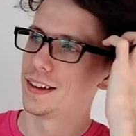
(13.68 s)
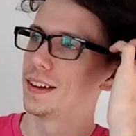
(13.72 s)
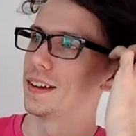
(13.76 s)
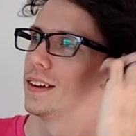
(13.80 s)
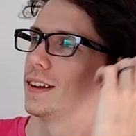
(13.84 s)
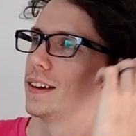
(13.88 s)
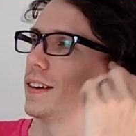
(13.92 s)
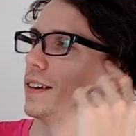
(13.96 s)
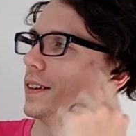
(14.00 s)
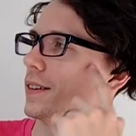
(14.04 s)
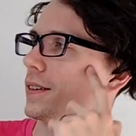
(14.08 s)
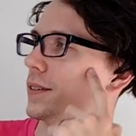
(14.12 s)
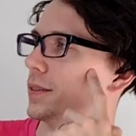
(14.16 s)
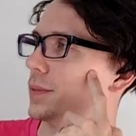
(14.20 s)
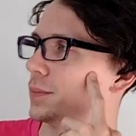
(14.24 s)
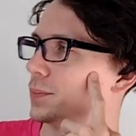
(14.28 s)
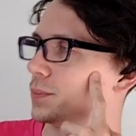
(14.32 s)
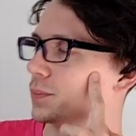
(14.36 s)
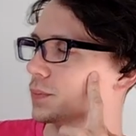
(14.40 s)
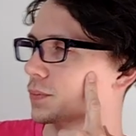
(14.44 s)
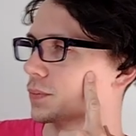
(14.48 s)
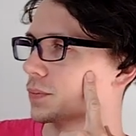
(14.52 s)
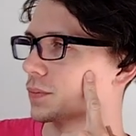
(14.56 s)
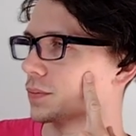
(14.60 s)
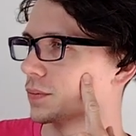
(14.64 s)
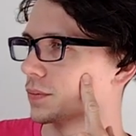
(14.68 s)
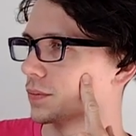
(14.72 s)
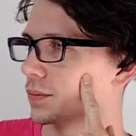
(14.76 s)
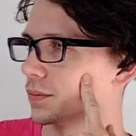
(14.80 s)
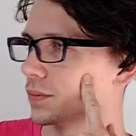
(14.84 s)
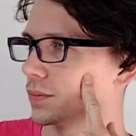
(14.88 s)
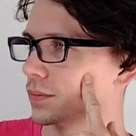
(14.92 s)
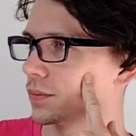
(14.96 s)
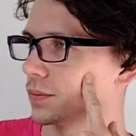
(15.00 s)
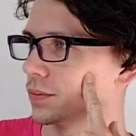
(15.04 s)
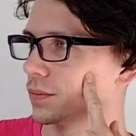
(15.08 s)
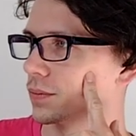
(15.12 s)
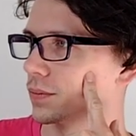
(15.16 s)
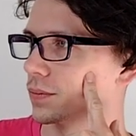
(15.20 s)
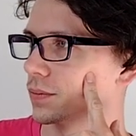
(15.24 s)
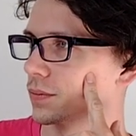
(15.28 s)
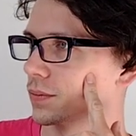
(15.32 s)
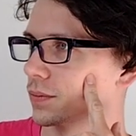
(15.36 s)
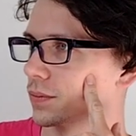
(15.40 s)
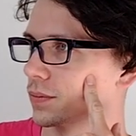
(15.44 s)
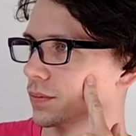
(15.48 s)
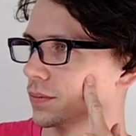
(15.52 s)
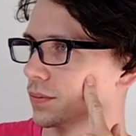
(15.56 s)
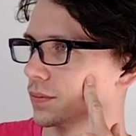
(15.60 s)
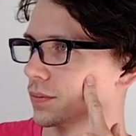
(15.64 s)

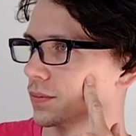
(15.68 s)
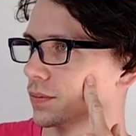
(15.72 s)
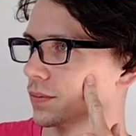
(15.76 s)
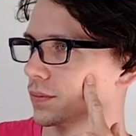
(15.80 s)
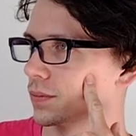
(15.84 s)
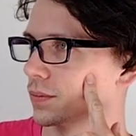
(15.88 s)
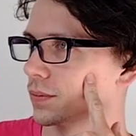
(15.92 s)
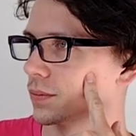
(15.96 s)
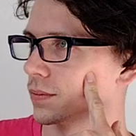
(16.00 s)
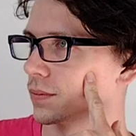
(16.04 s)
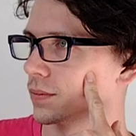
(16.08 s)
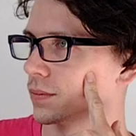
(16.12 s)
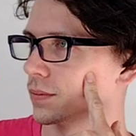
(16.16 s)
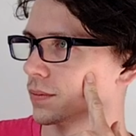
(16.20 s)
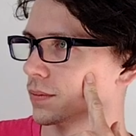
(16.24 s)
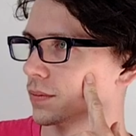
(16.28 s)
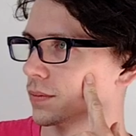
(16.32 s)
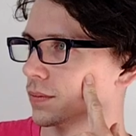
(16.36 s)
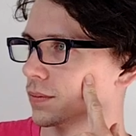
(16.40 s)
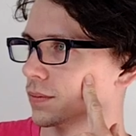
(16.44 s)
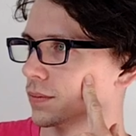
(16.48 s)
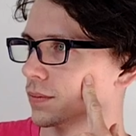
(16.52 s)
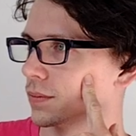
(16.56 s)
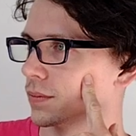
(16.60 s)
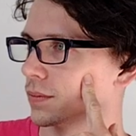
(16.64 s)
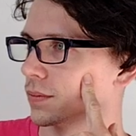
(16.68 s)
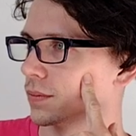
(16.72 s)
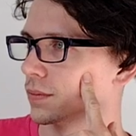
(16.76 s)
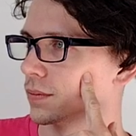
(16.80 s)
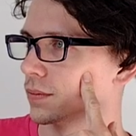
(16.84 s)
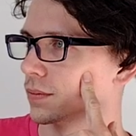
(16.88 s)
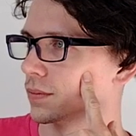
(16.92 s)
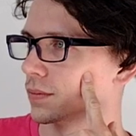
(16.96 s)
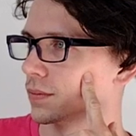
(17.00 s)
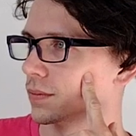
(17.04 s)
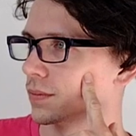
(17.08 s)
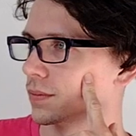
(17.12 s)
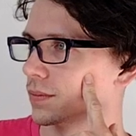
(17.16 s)
(silent)